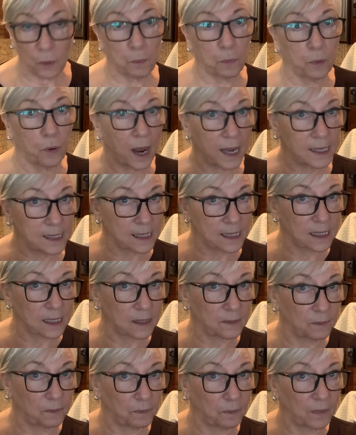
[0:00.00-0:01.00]
Pressed.
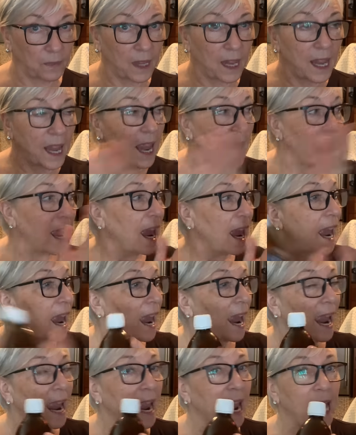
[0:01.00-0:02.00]

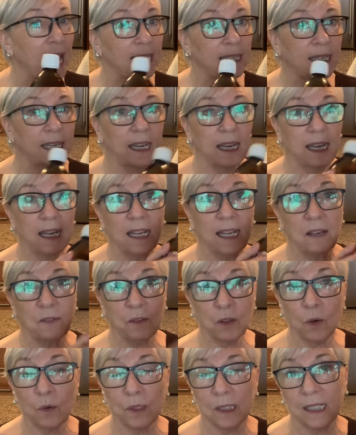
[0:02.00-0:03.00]
And
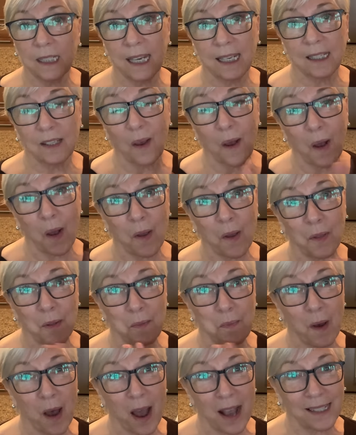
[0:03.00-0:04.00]
even though it ticks all the
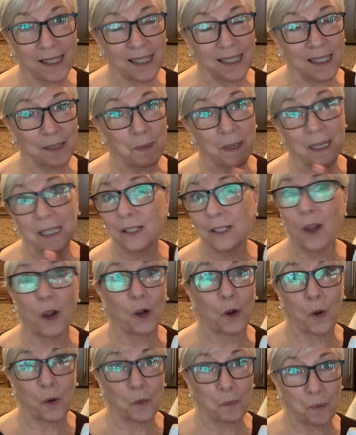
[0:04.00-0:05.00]
boxes, but it's not
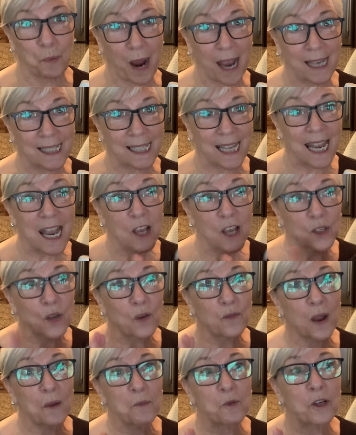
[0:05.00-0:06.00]
cold pressed. So
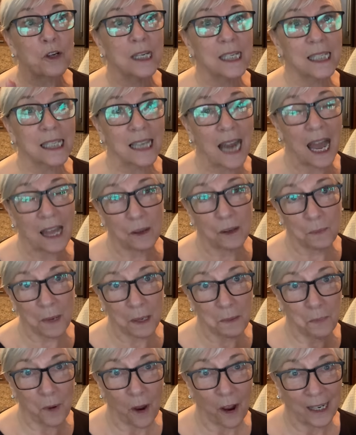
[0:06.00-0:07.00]
if I'm going to slather my
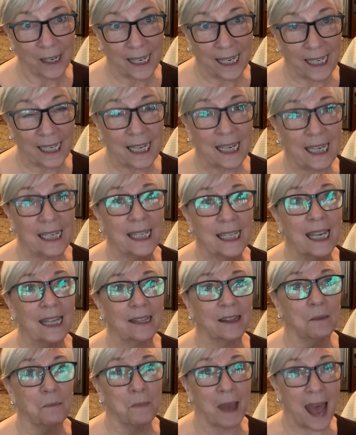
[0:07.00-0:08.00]
body in it and
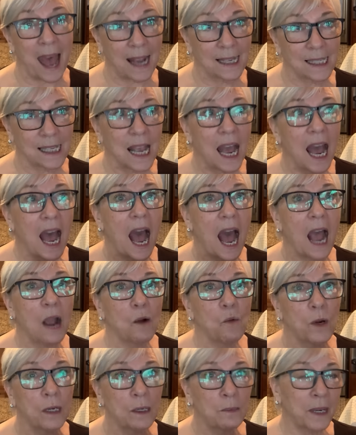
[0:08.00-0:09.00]
get the max, I
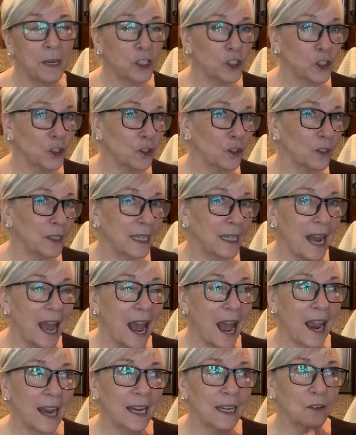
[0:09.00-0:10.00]
want to make sure that
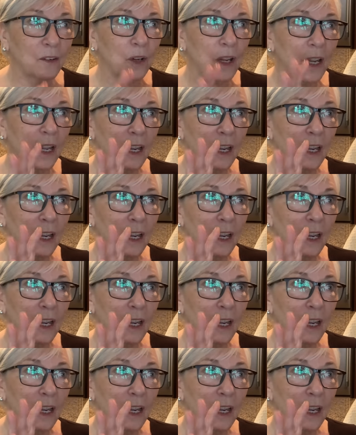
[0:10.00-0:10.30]
I,